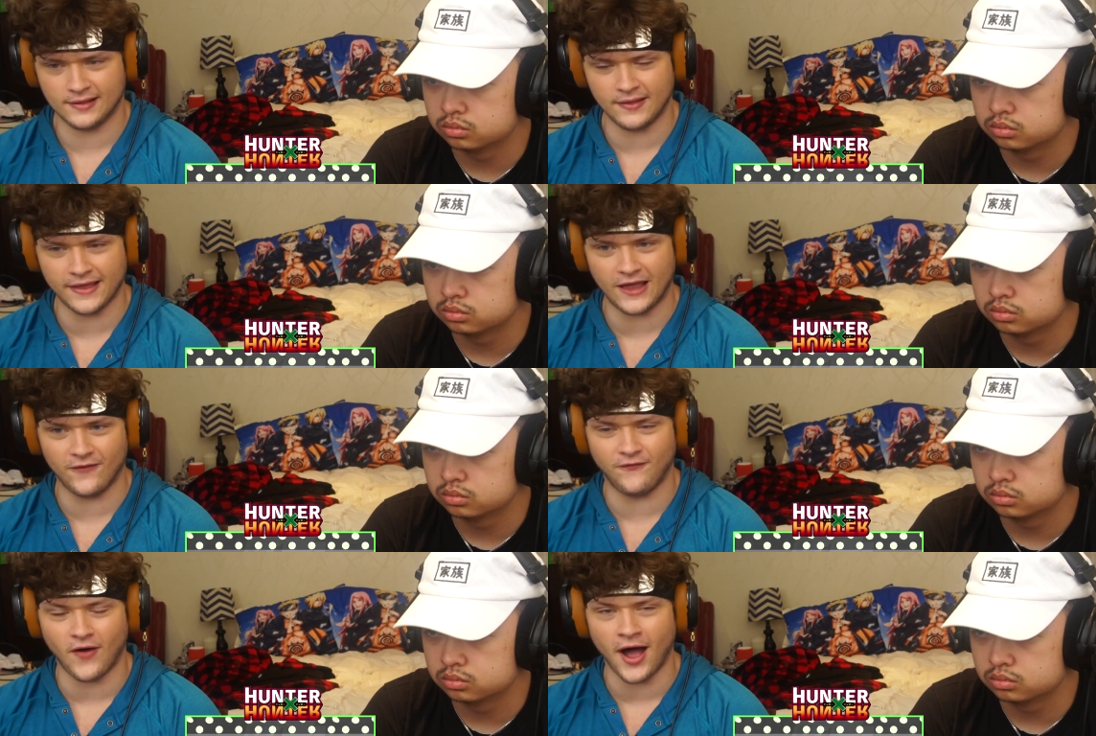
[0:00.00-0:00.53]
Speaker 1: Then they
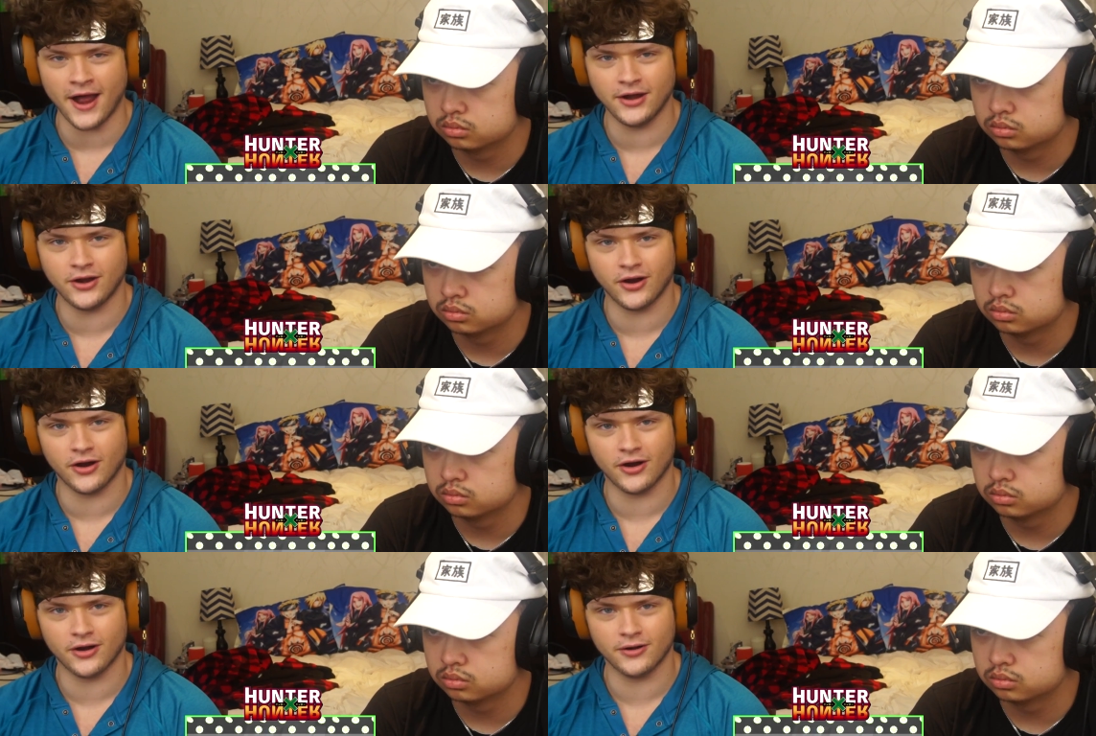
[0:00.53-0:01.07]
could find
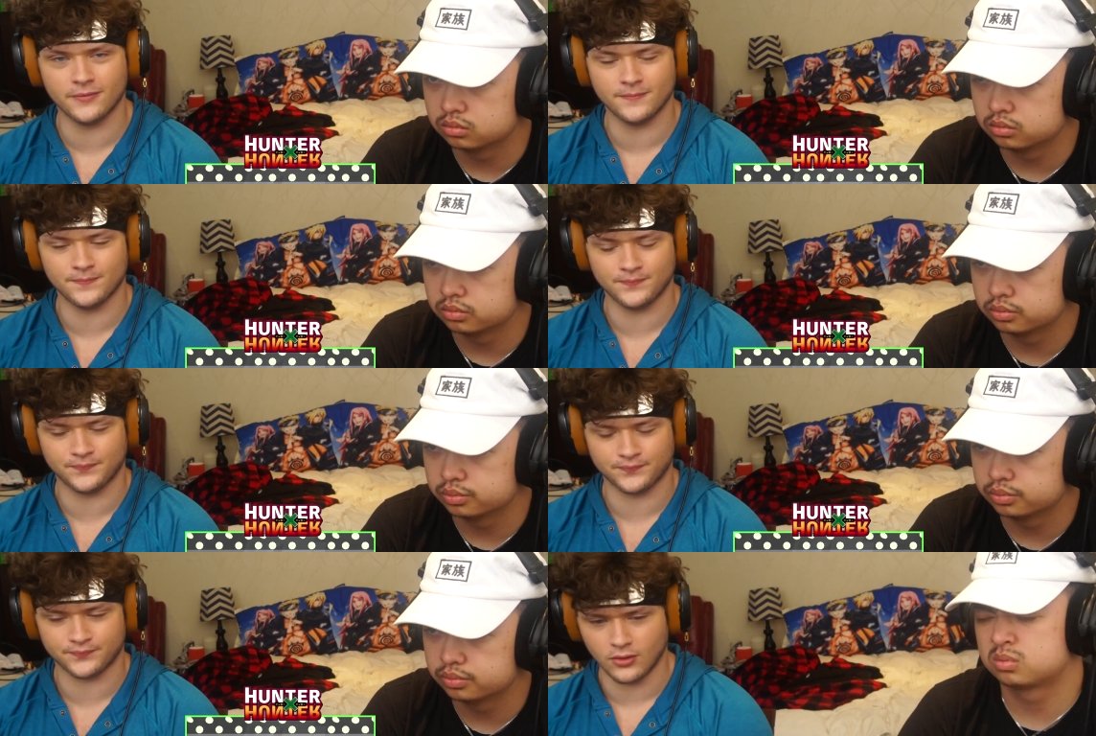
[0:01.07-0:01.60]
her
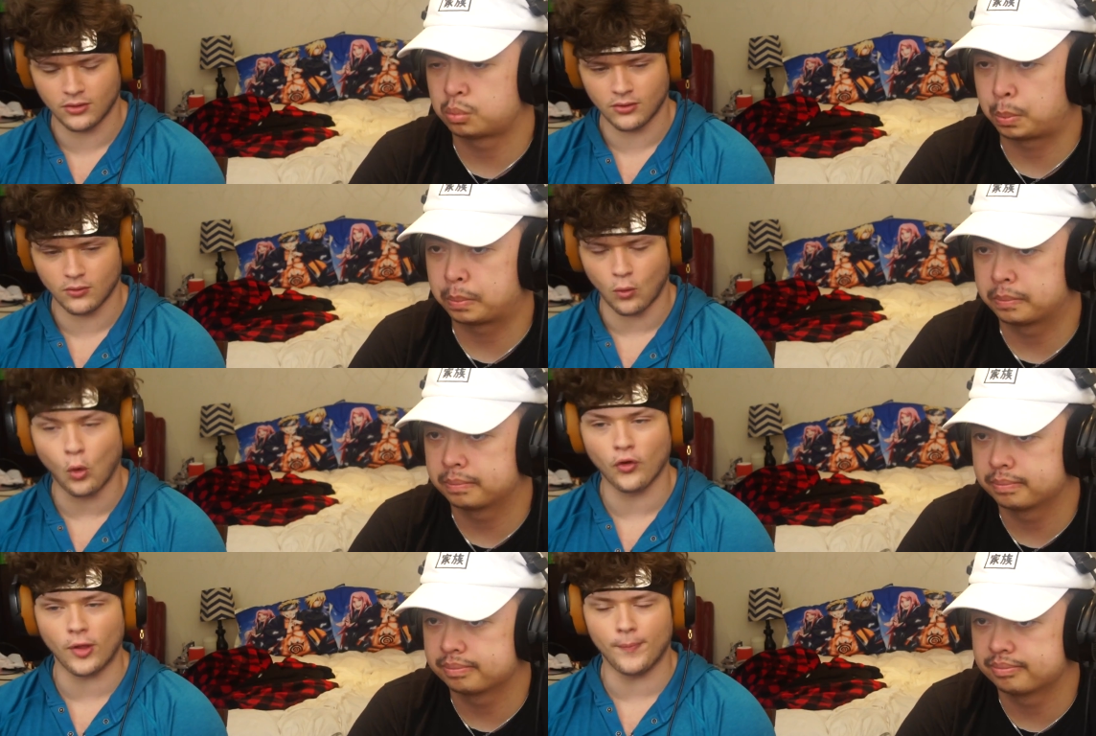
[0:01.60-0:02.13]

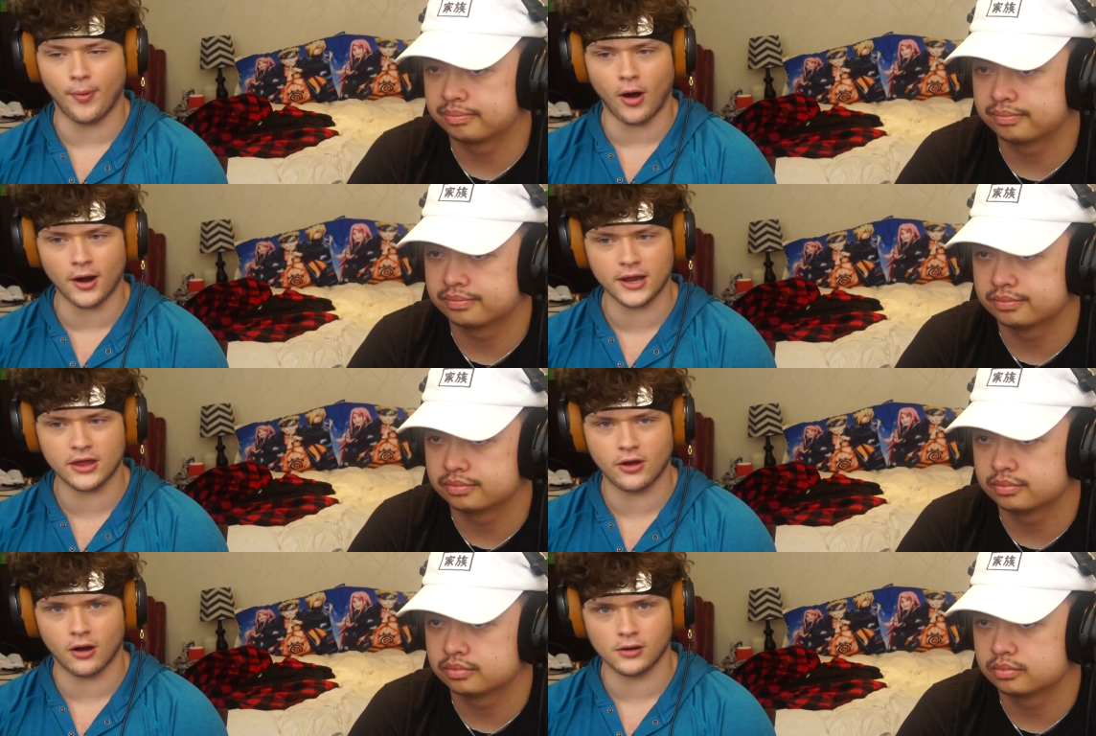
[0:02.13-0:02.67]
or the
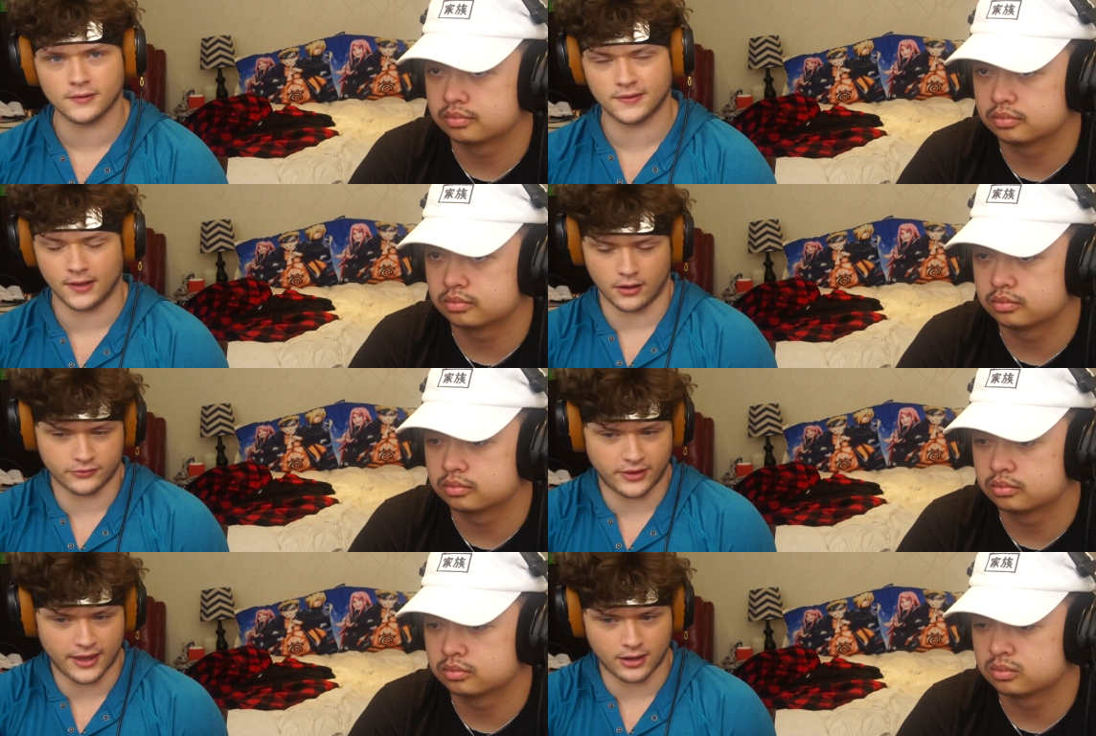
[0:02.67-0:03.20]
bodyguards
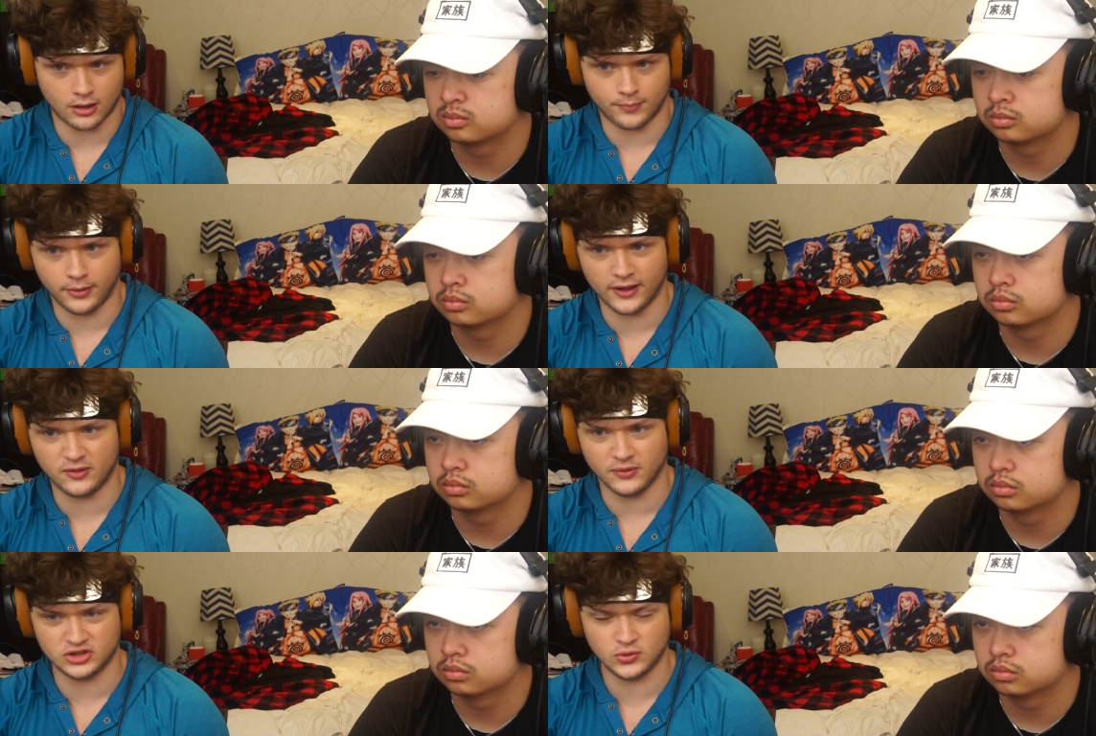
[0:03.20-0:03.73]
that are taking her
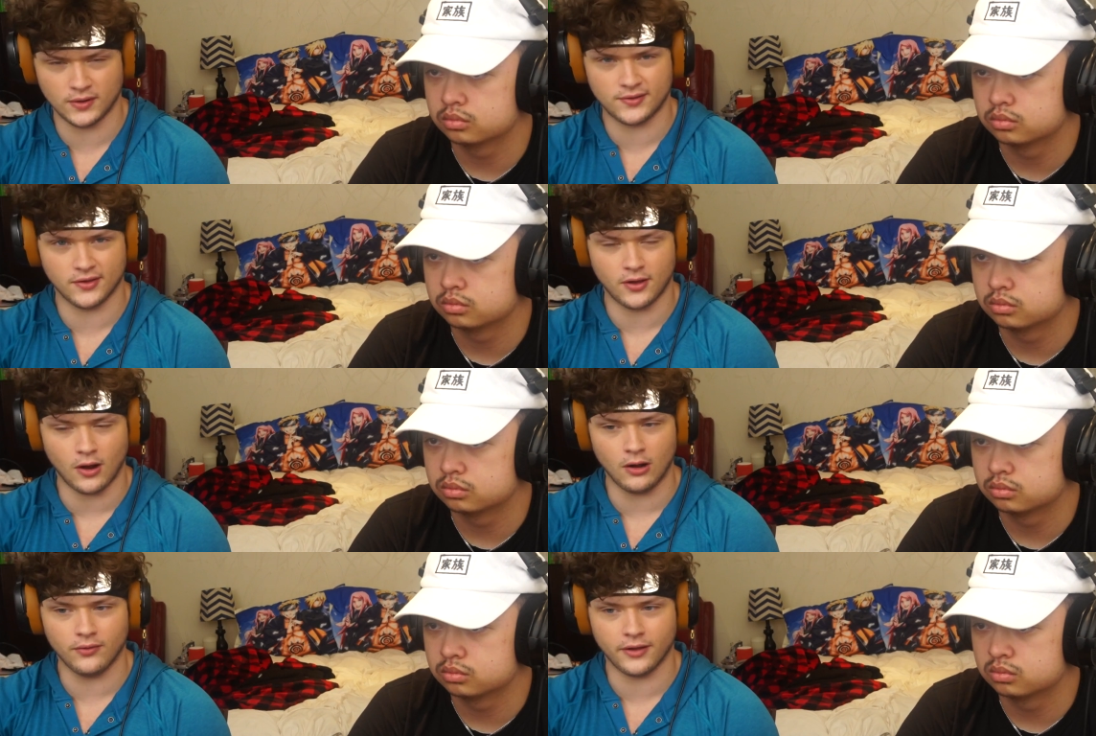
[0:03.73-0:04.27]
place, but she wants to
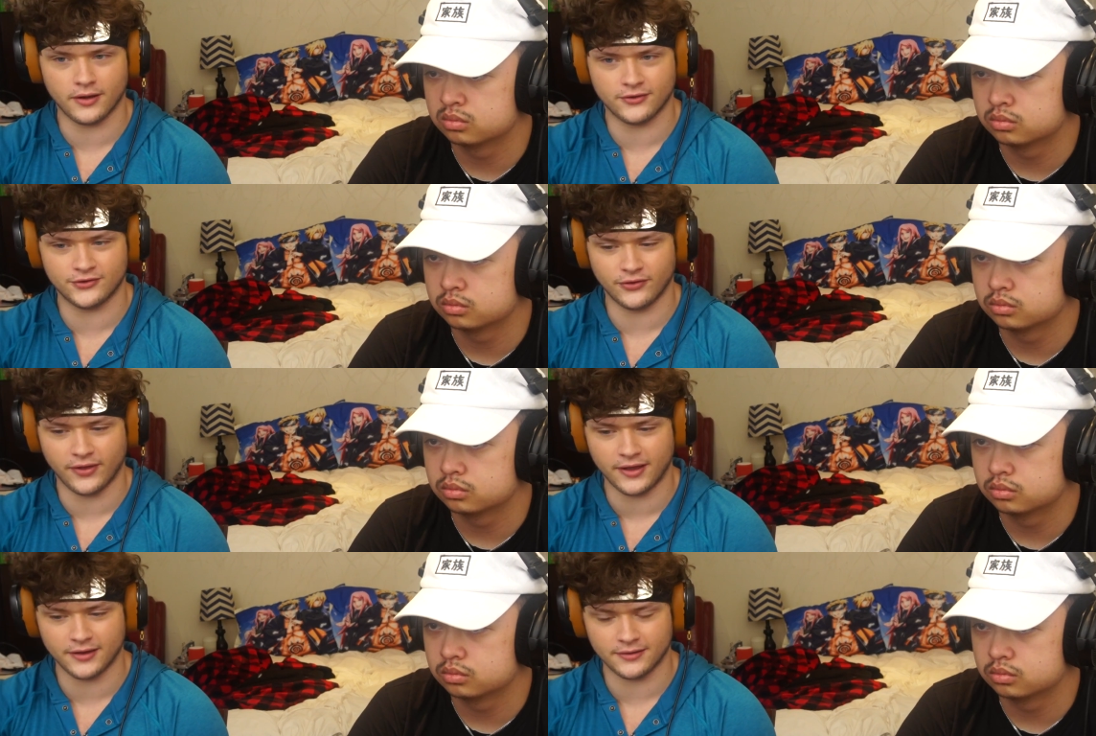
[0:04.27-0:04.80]
go there,
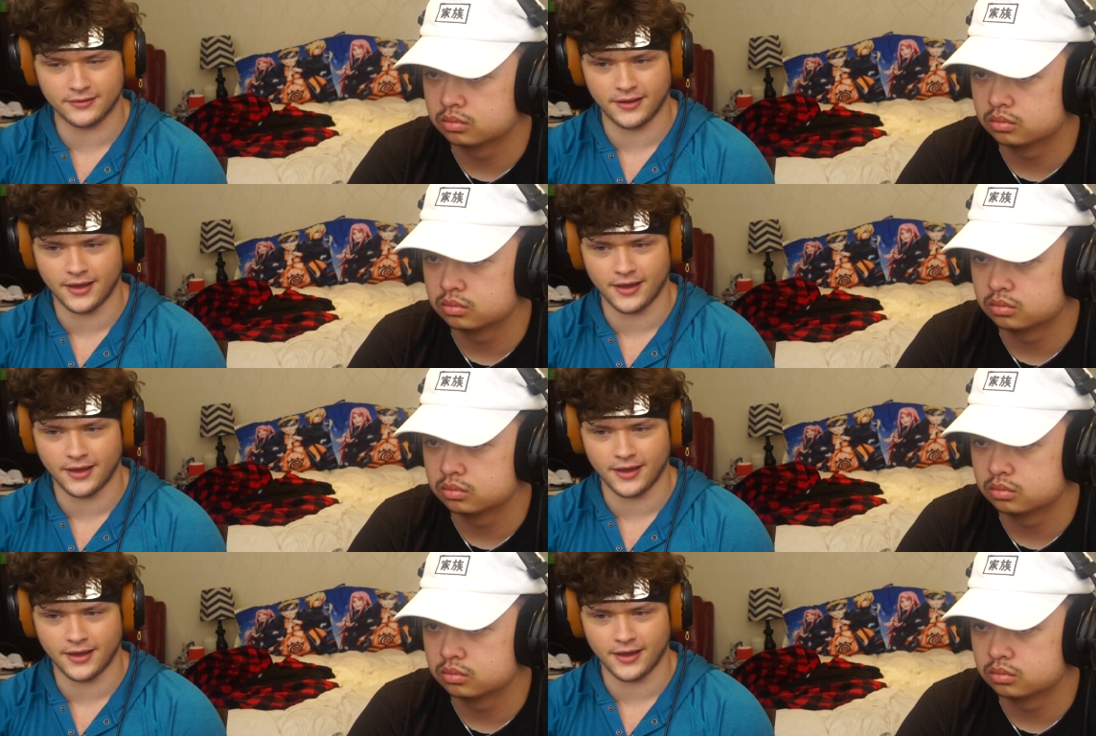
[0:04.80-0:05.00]
so they could,